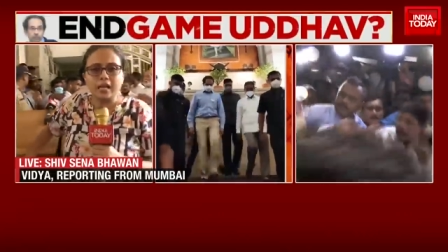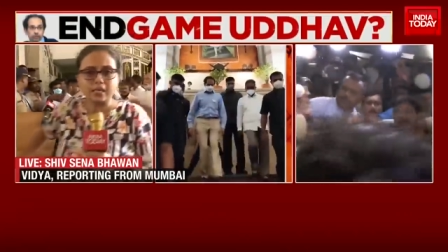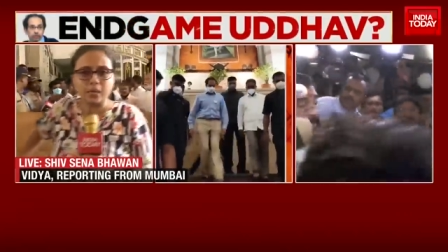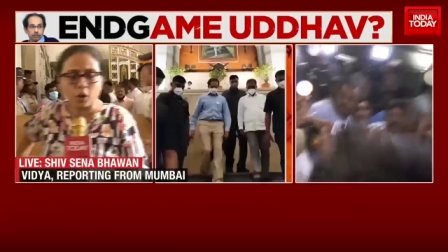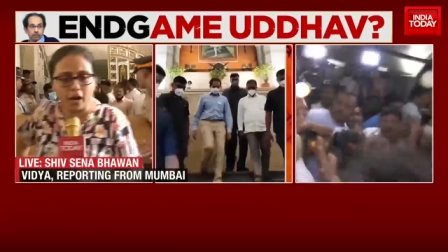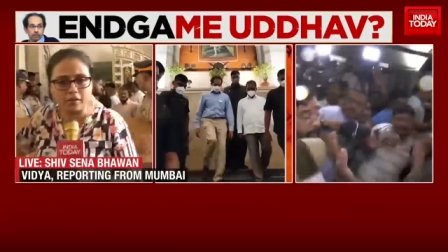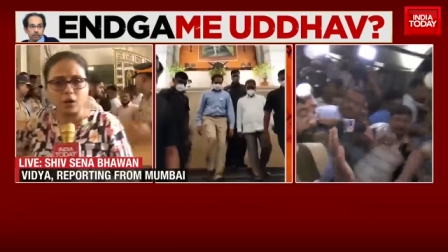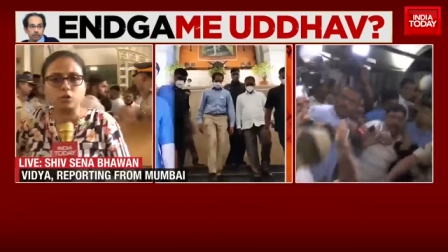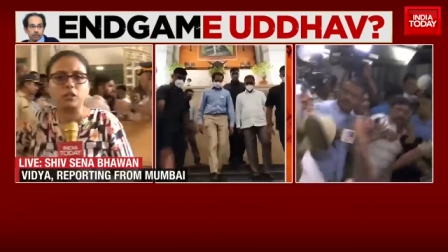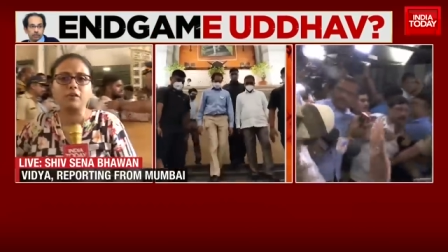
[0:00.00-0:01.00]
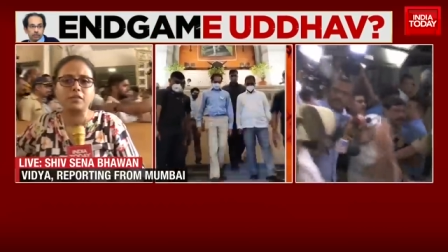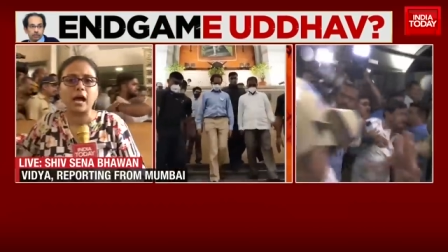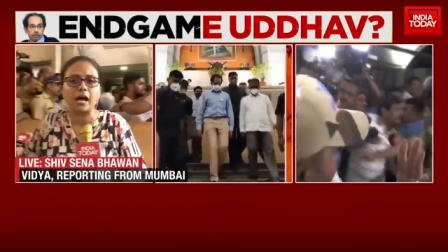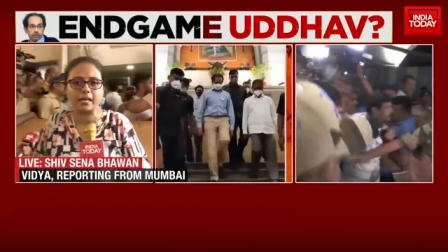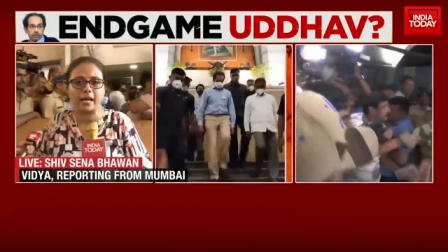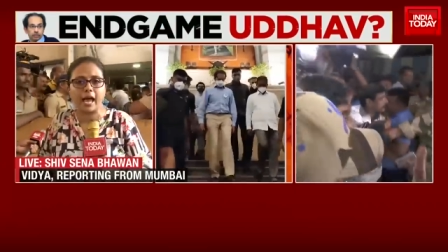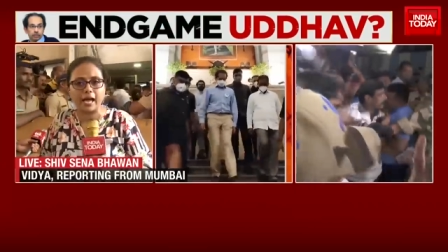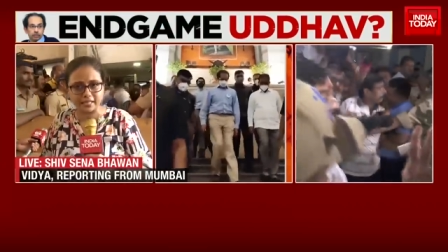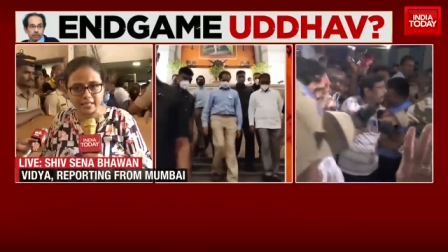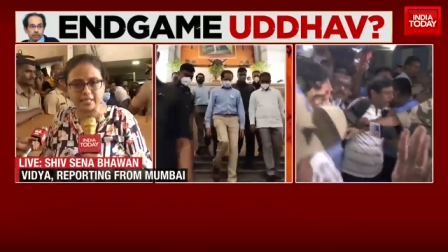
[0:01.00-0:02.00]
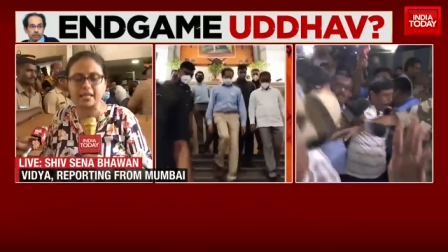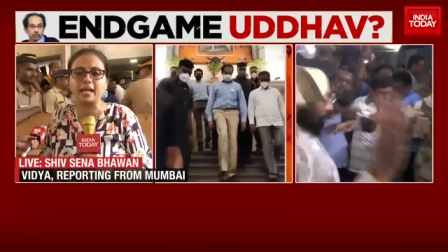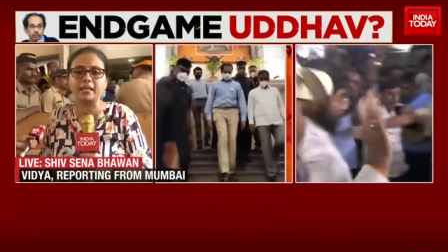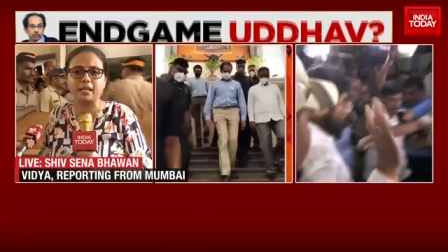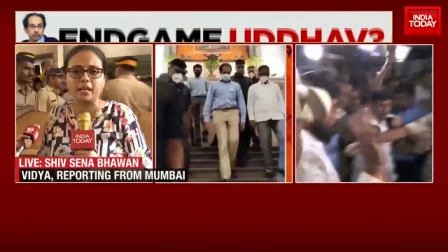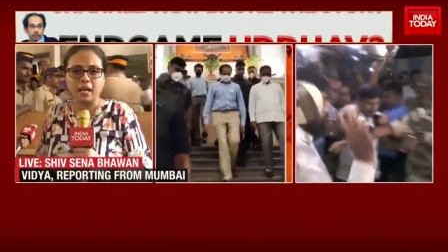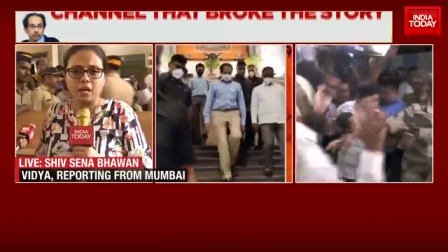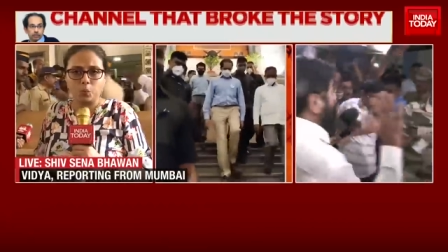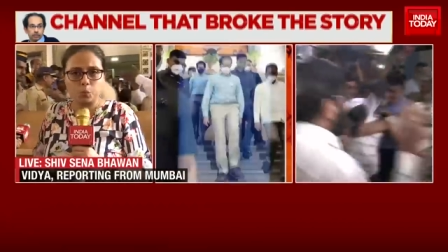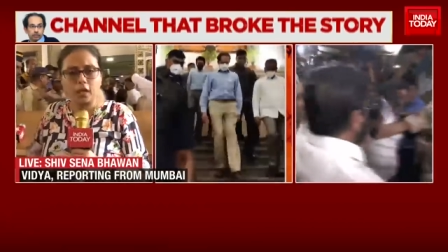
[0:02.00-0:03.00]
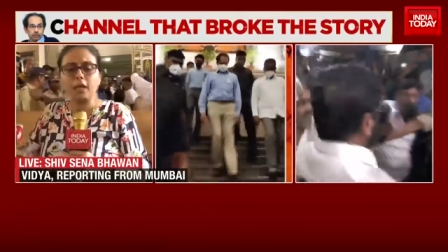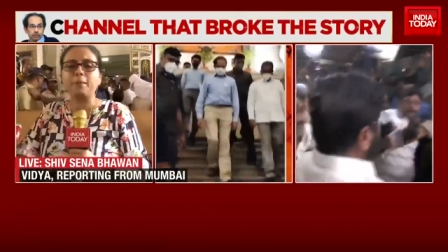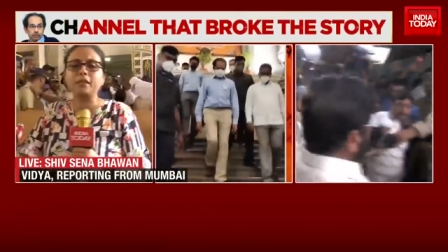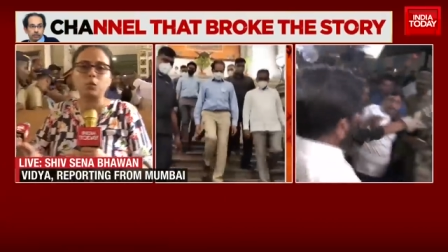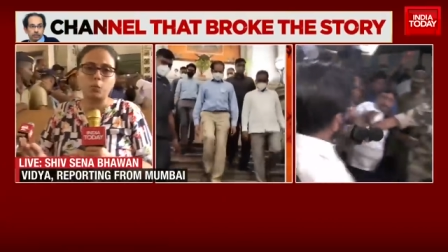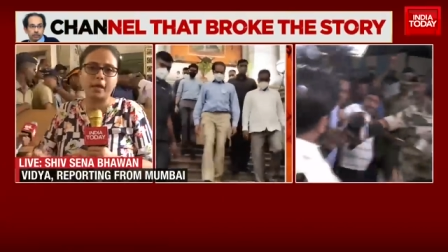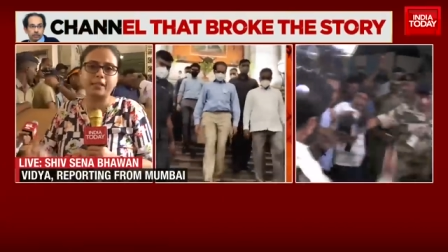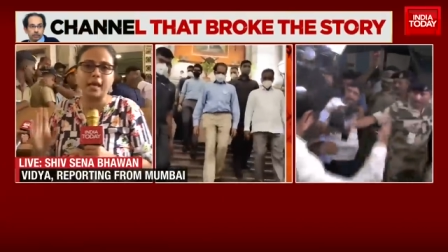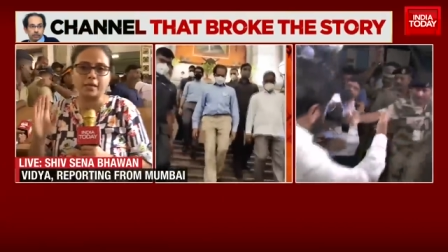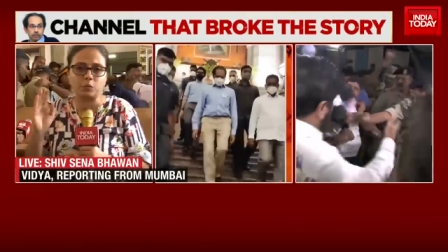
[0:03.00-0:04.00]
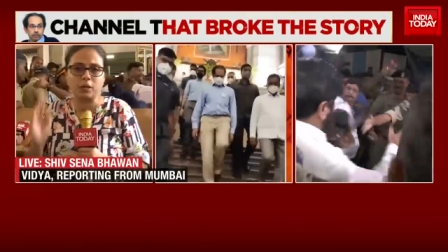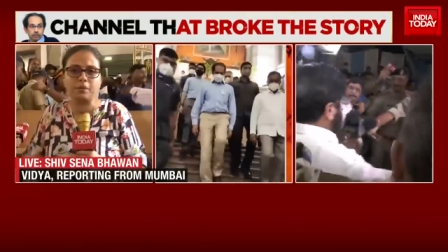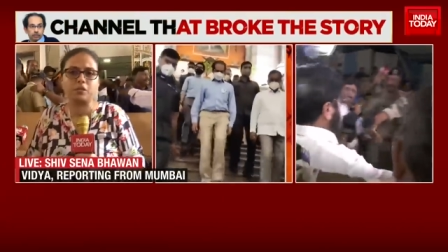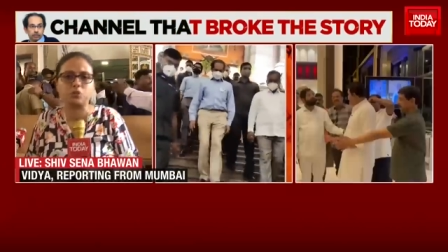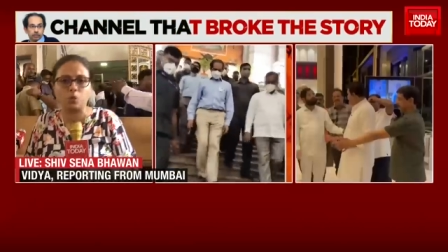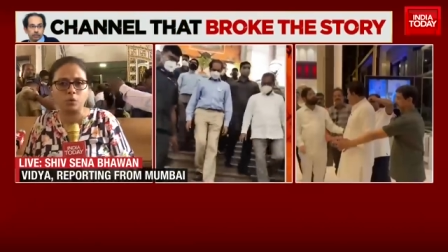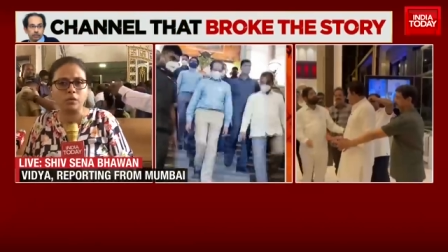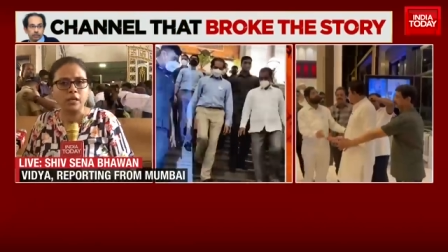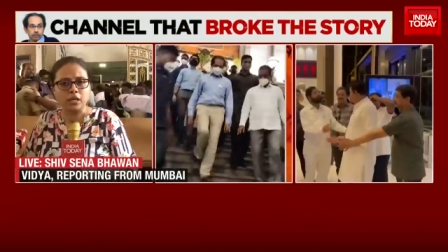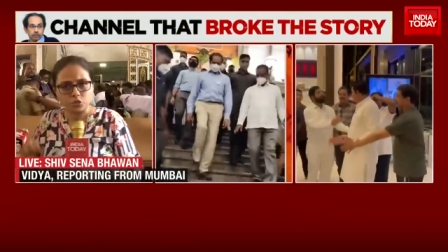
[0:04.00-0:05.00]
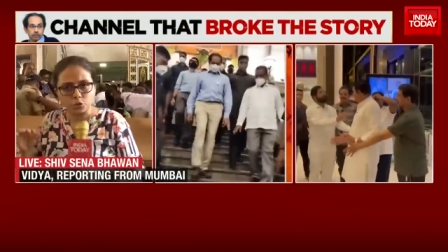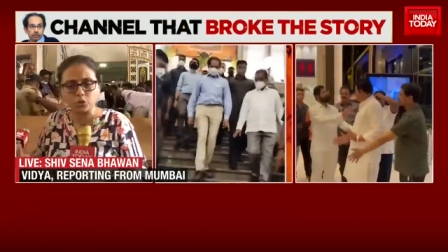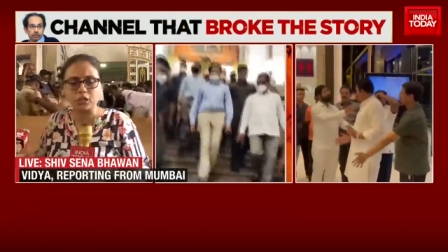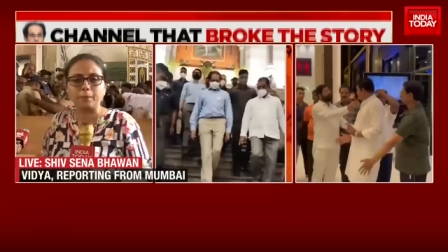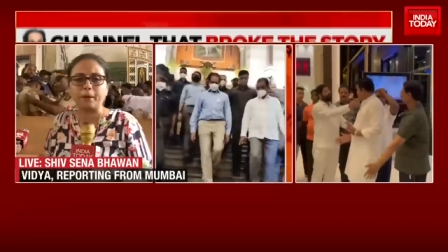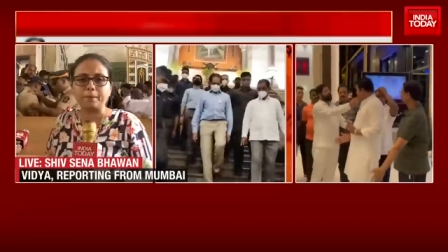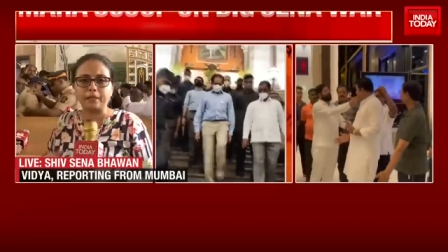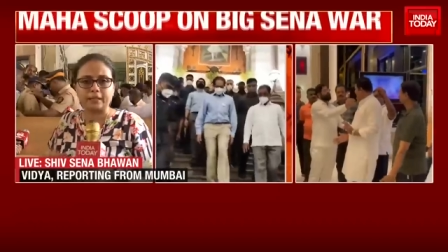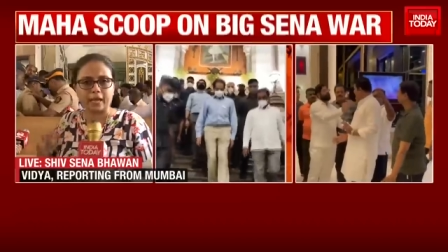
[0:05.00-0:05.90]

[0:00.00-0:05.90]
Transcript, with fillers: is that whatever Uddhav Thackeray has decided will be the way that will be shown to the people.